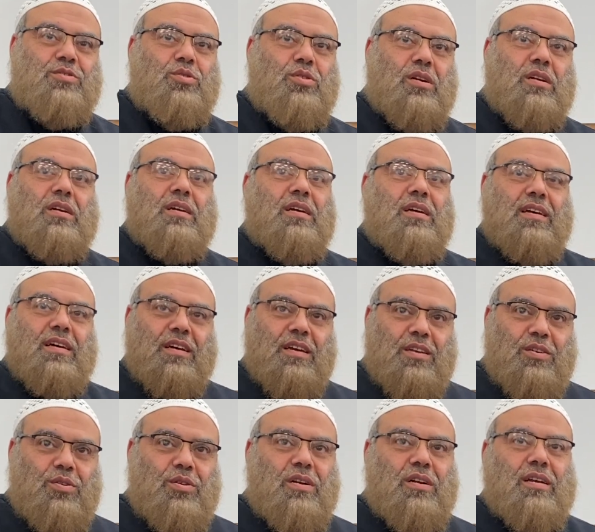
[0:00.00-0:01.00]

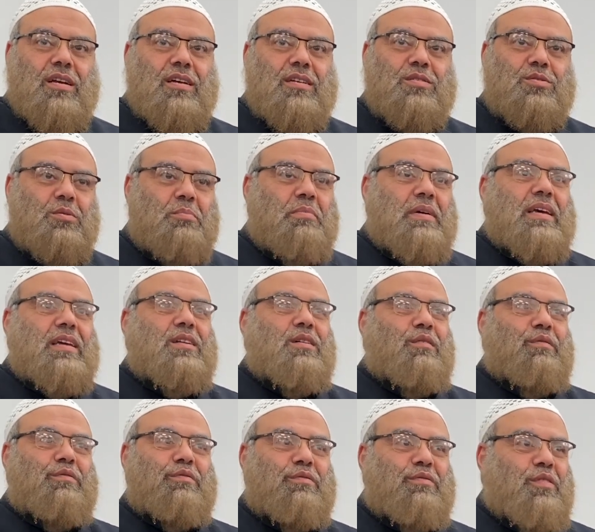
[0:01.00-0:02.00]
your domain
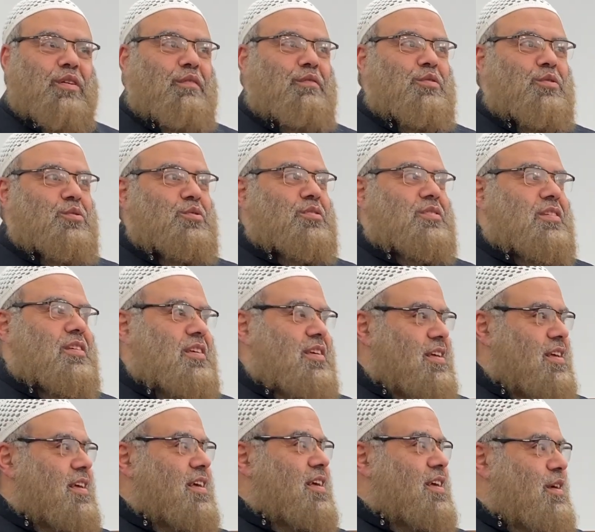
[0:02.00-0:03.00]
of
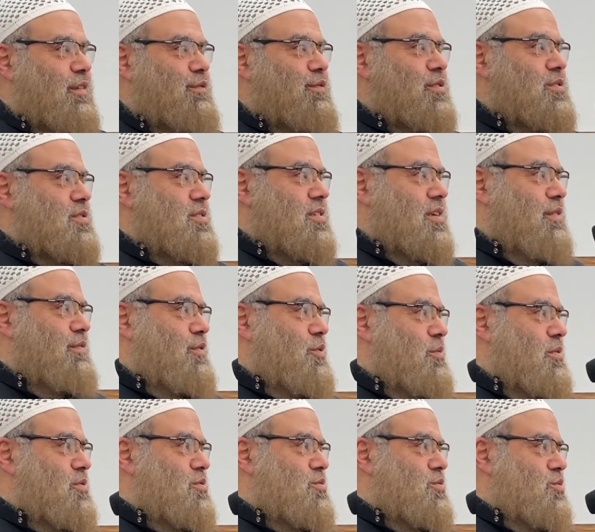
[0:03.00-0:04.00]
using, if you
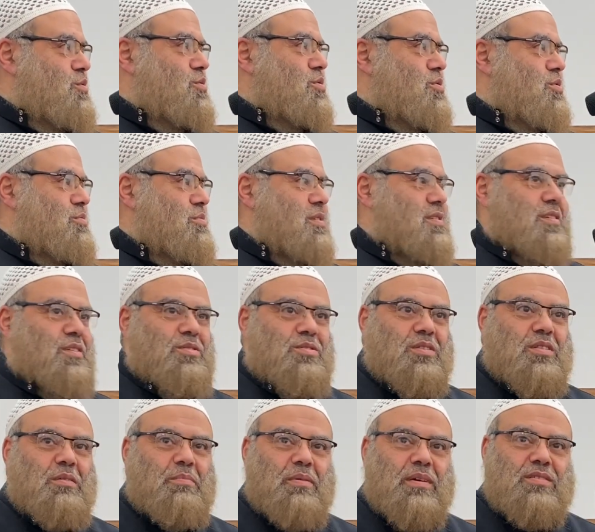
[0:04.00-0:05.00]
want to use your reason
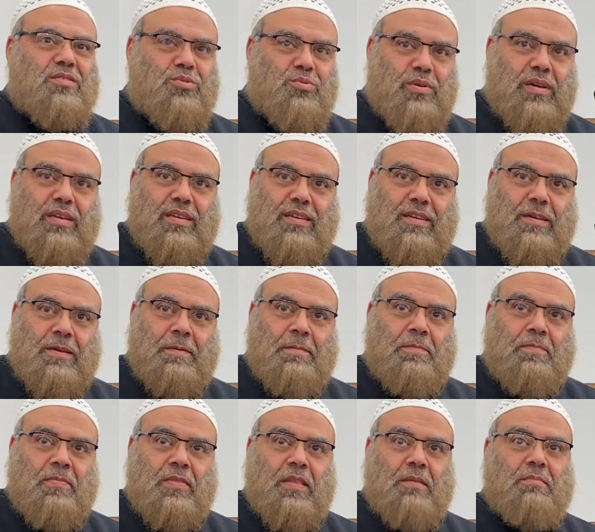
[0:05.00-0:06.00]
to the best way.
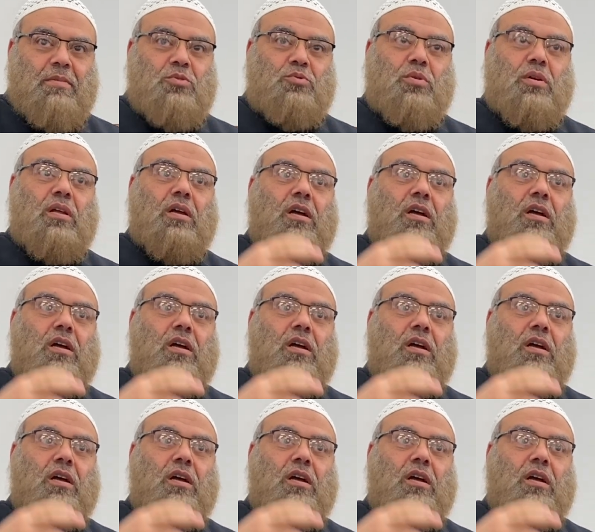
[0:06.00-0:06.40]
But when